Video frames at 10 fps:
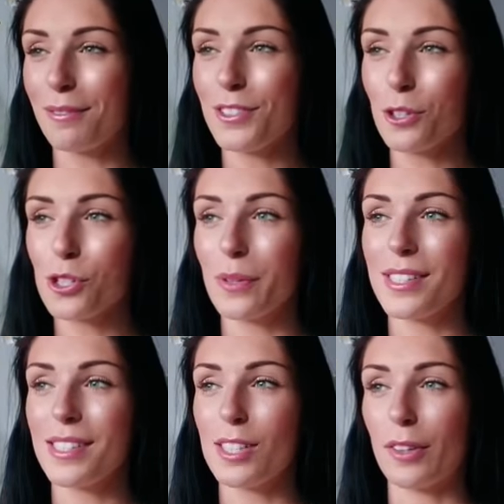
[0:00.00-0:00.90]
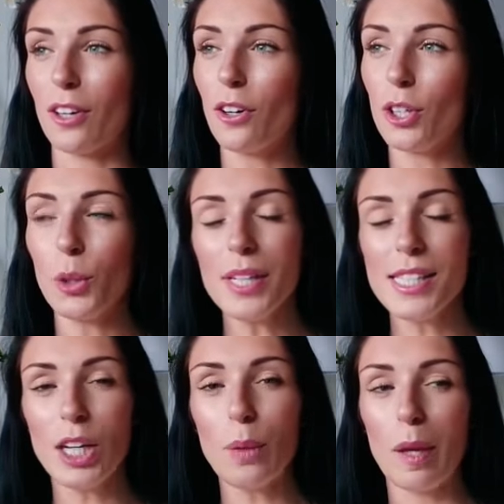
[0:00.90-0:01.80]
Joshua says to me, oh, you always
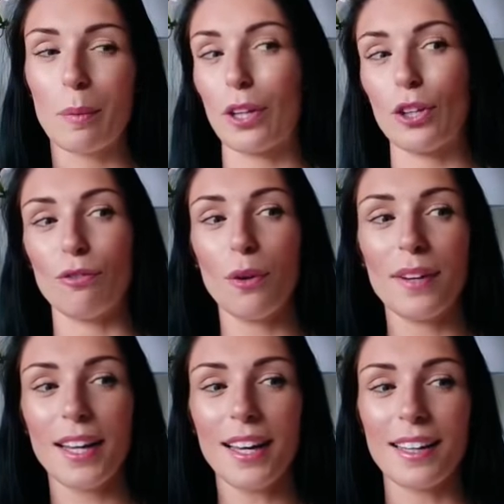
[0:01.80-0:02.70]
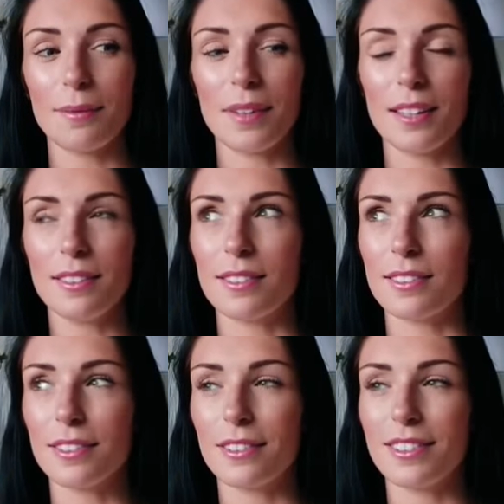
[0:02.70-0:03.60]
tell people and you ruin it, and I'm like, oh
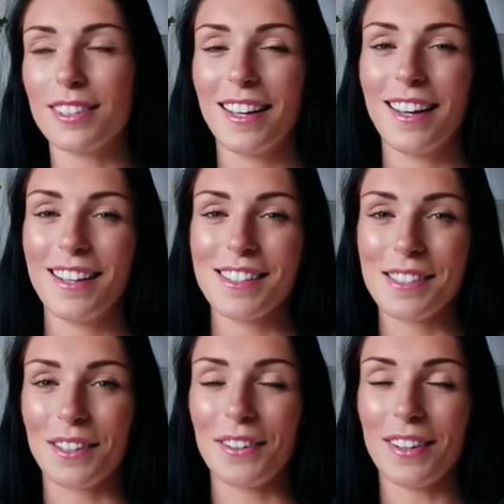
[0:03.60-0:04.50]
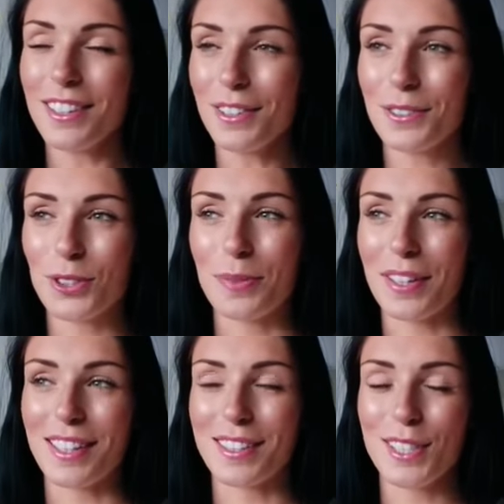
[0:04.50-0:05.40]
god. So I don't want to talk about
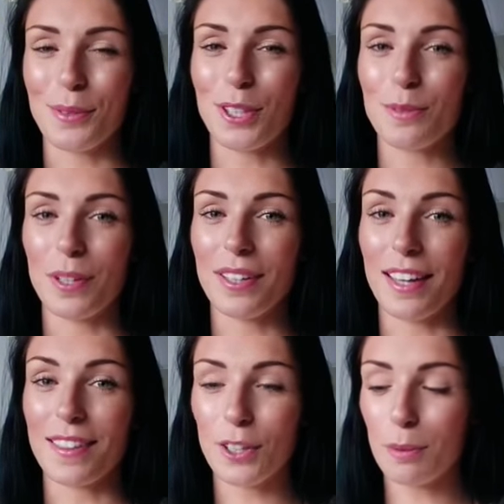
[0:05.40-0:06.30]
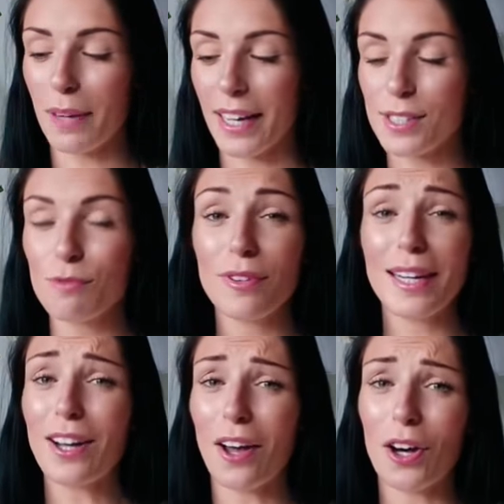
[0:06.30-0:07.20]
things too much, but yeah, The Good Place,
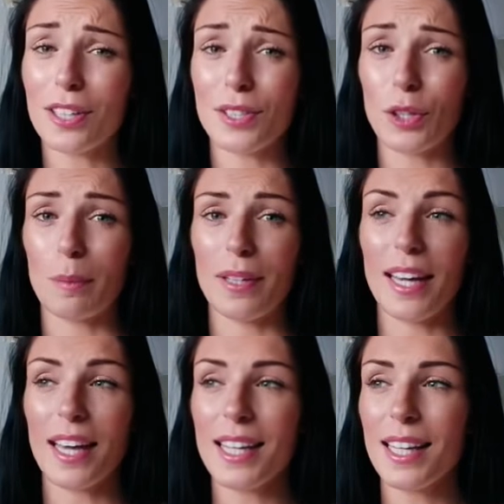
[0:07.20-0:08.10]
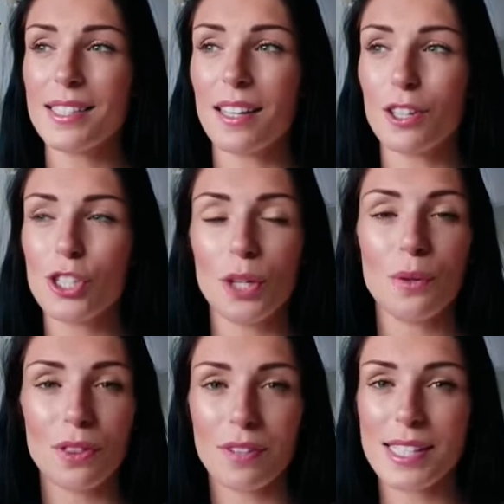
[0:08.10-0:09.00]
really light-hearted comedy. I think it's like 2
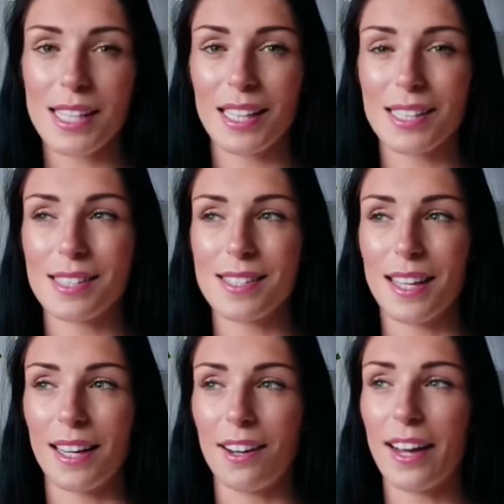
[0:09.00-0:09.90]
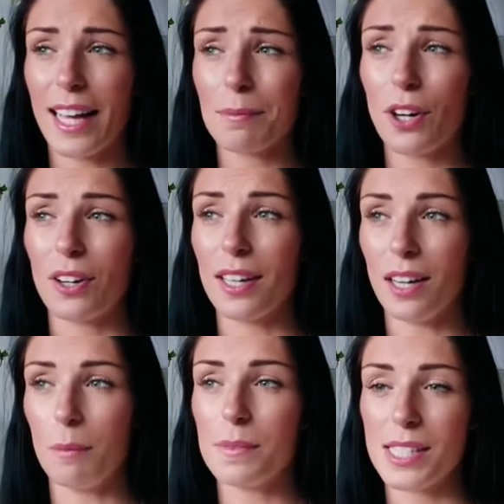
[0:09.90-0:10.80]
or 3 seasons in. I am currently
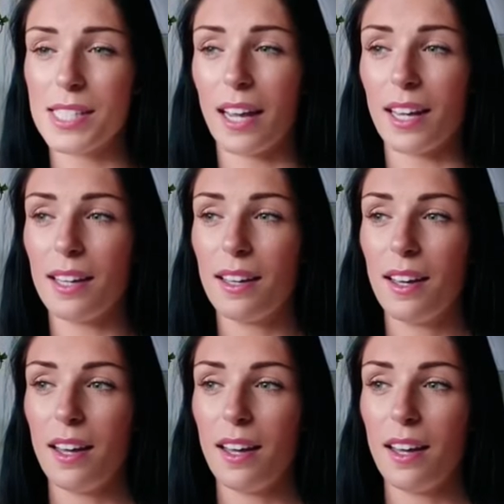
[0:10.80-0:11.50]
up to date,